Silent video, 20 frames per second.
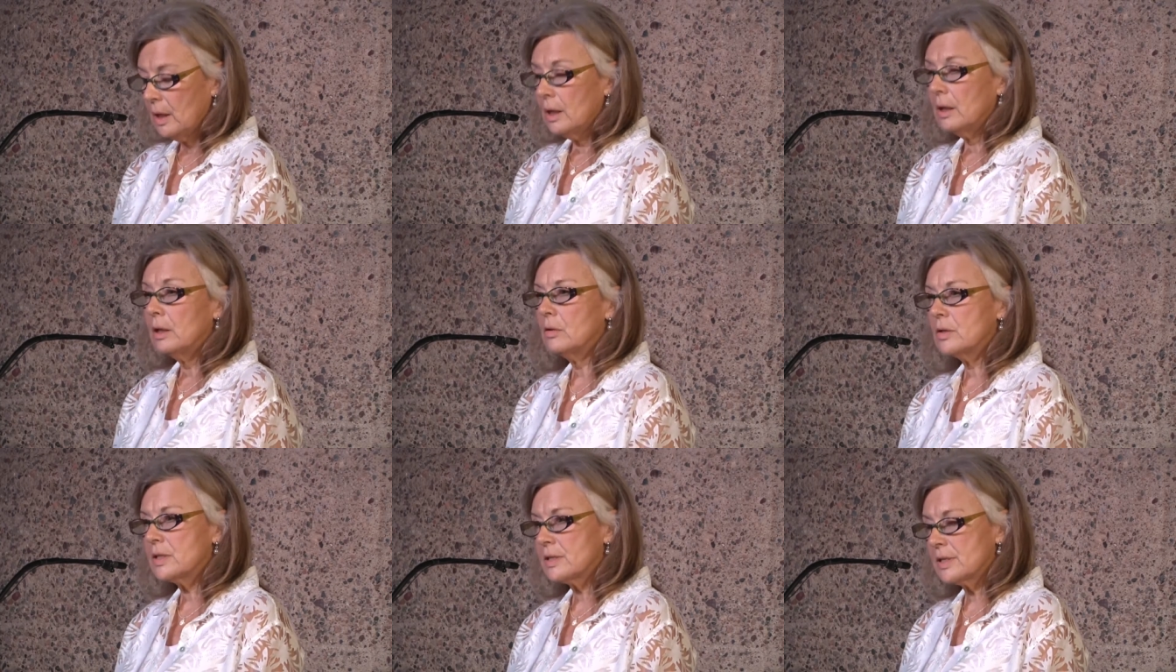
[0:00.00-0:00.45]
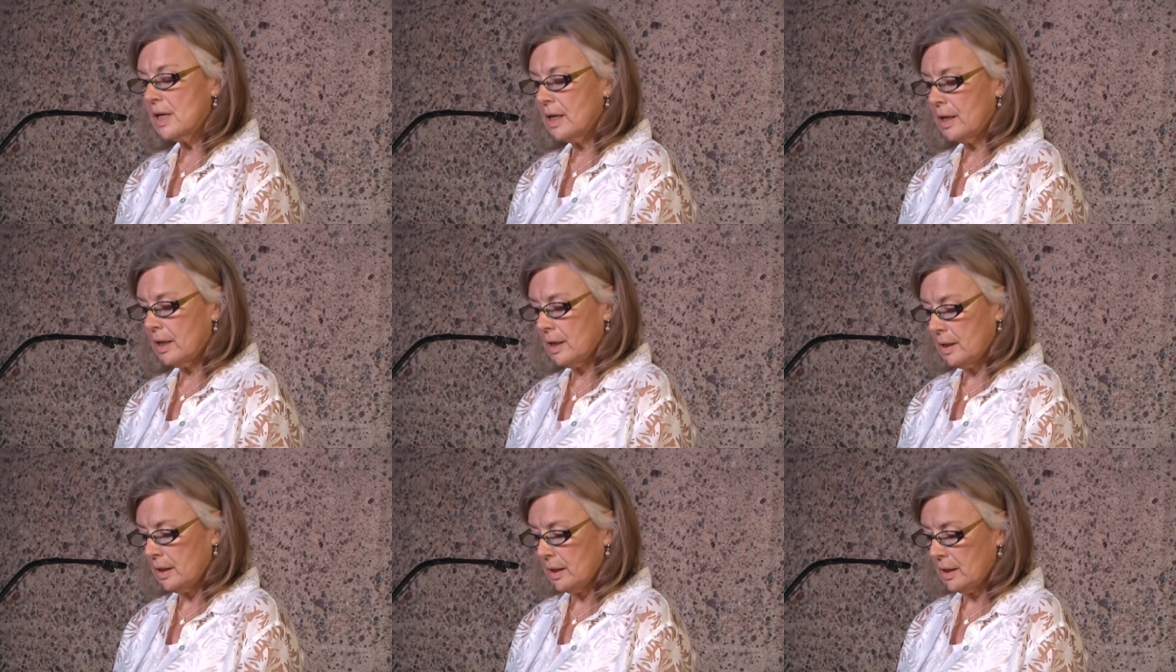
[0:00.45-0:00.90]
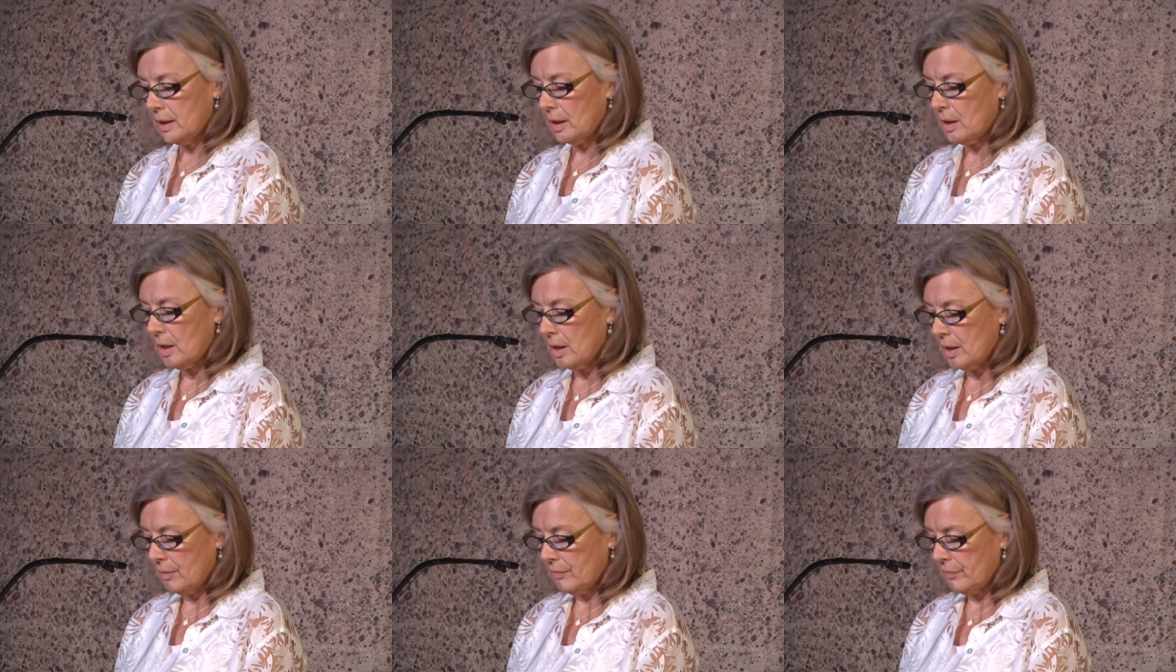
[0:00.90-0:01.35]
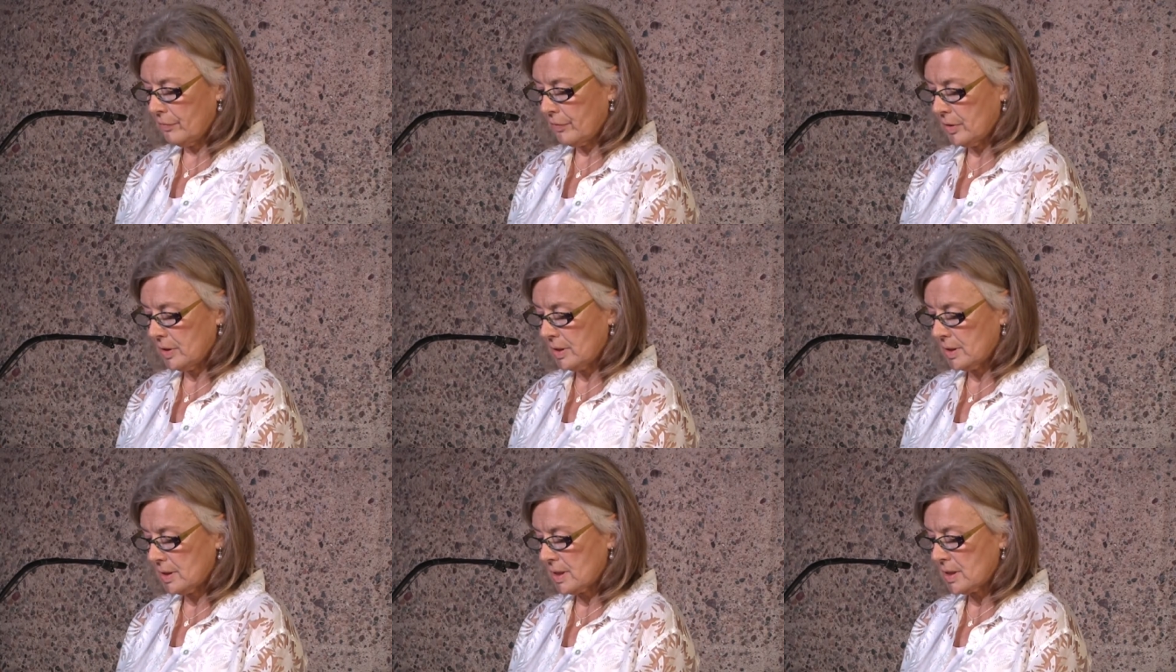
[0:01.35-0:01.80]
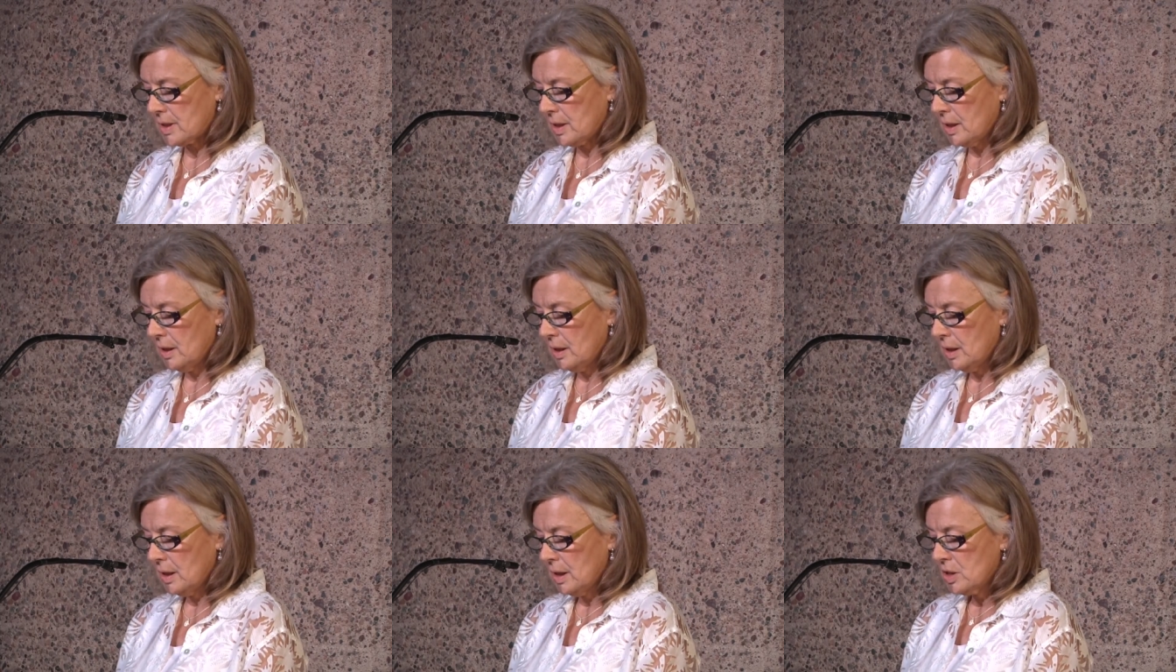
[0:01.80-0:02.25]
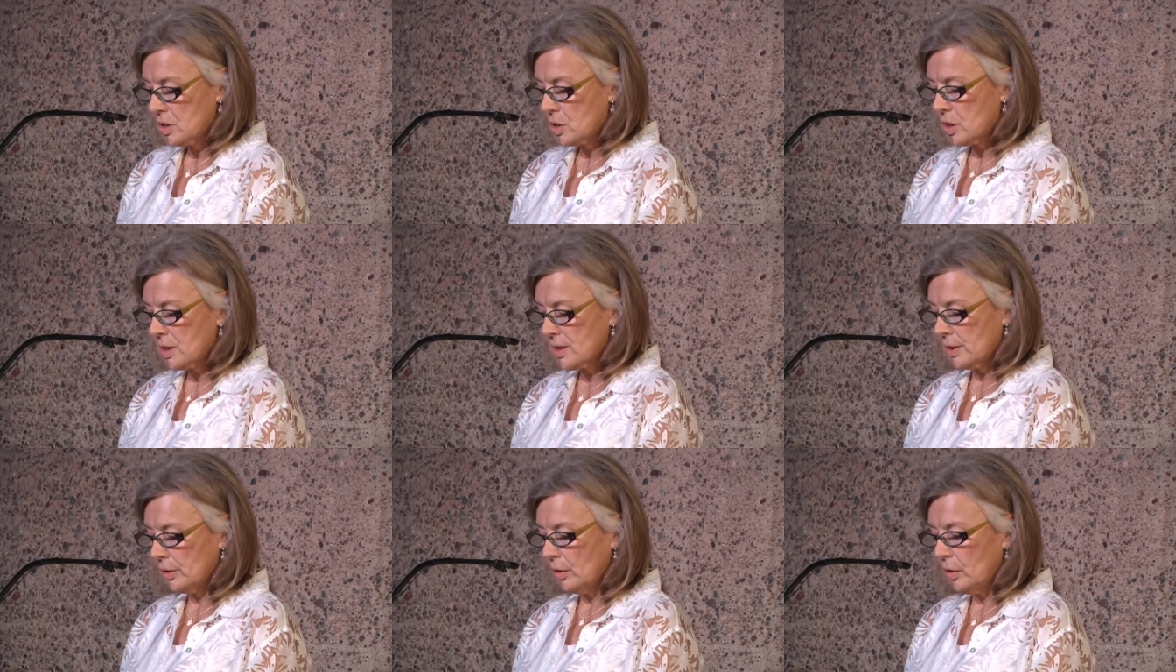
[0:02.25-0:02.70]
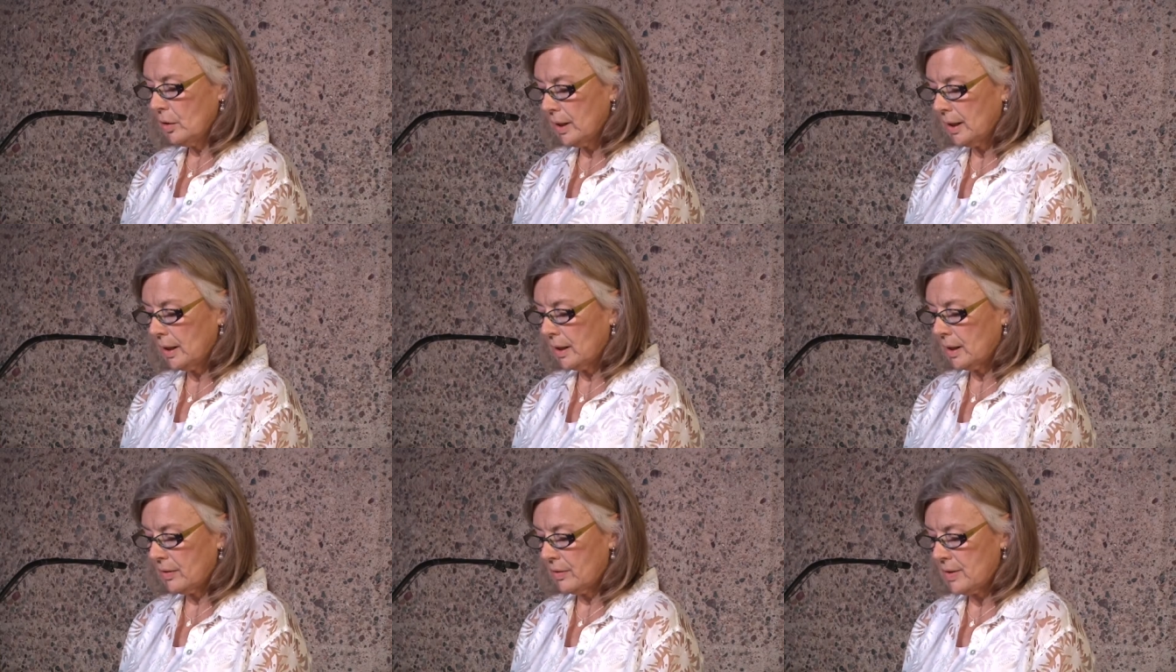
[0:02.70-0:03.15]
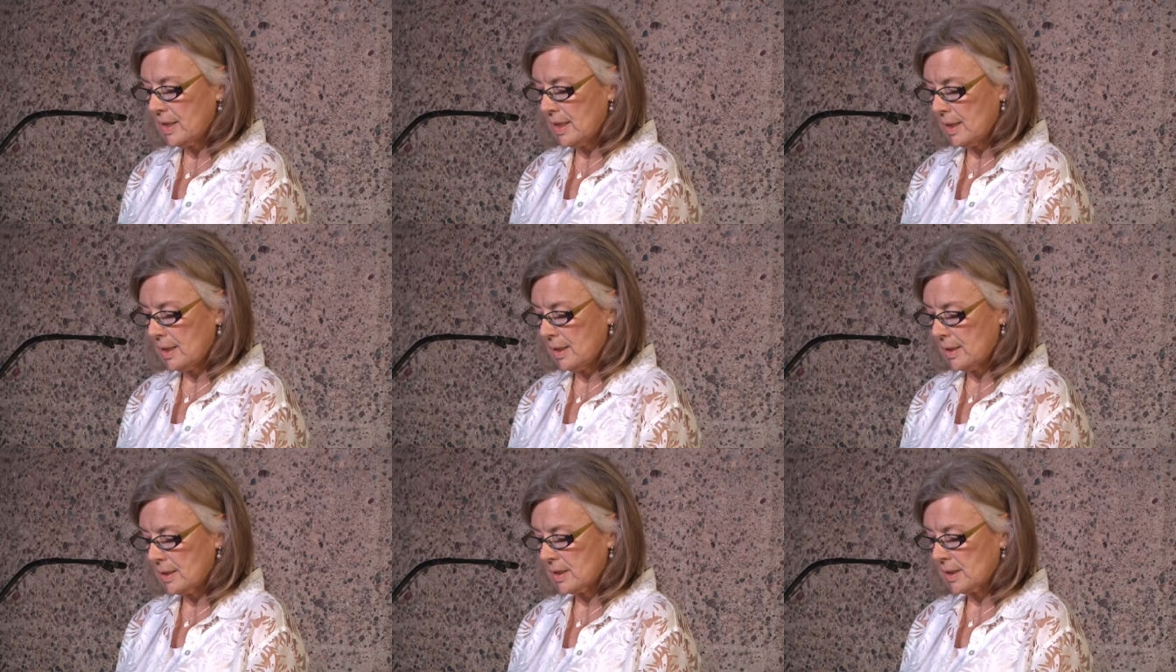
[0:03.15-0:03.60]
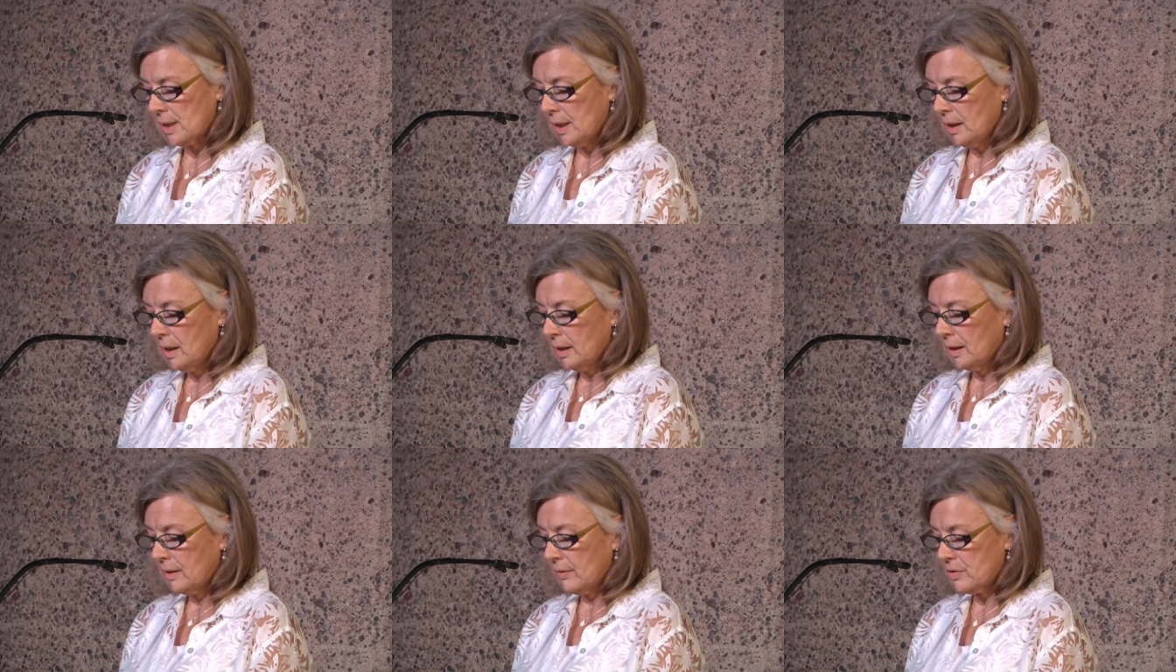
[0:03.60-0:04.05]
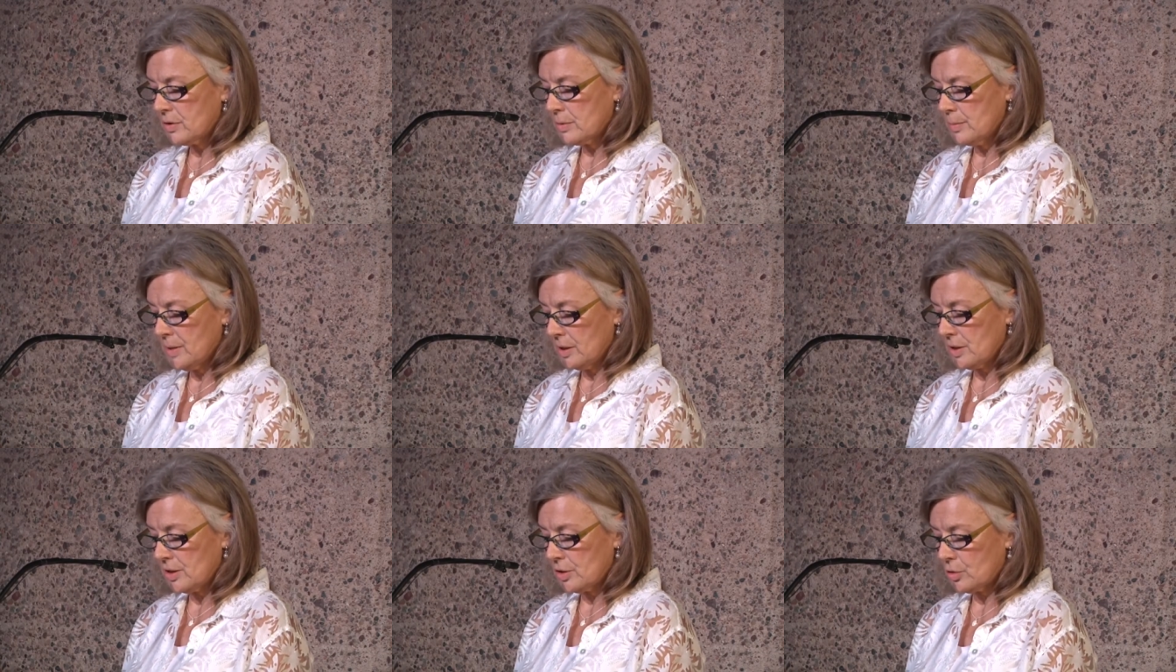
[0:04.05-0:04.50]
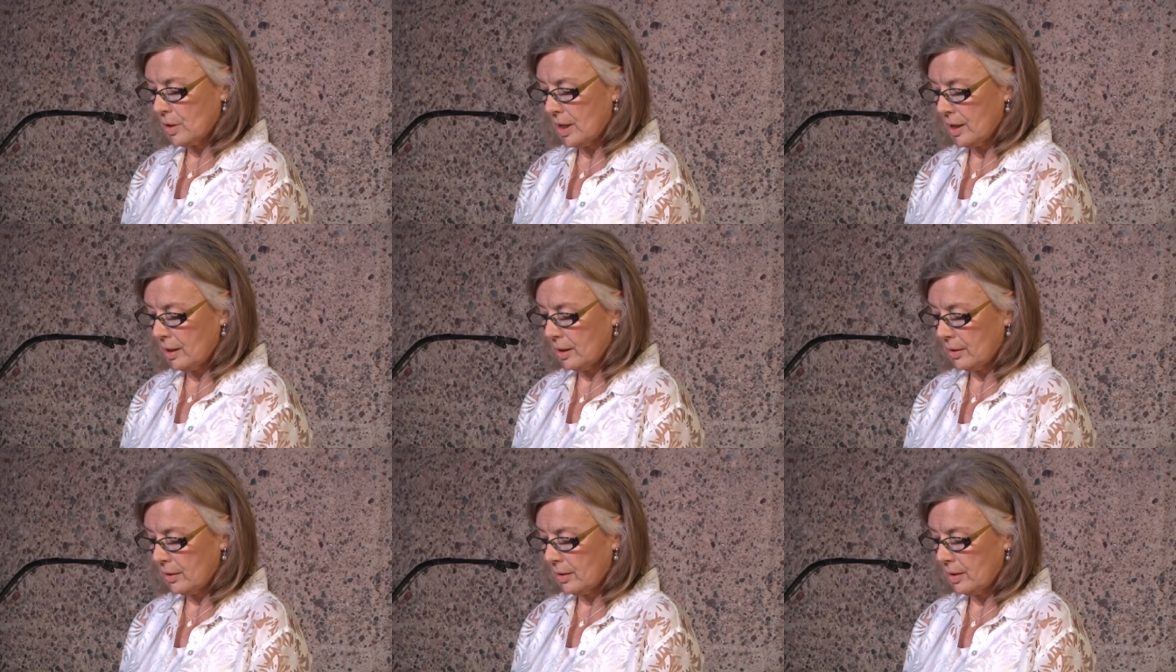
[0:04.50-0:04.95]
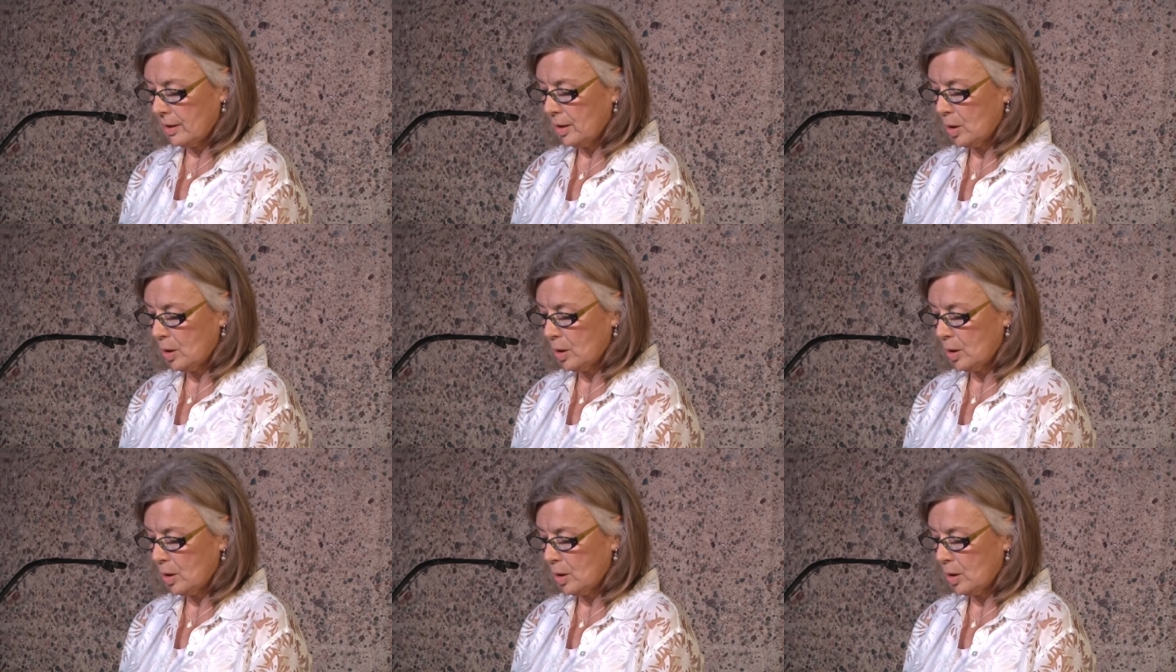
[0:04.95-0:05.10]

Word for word: You said in conference, just looking at these gives me strength.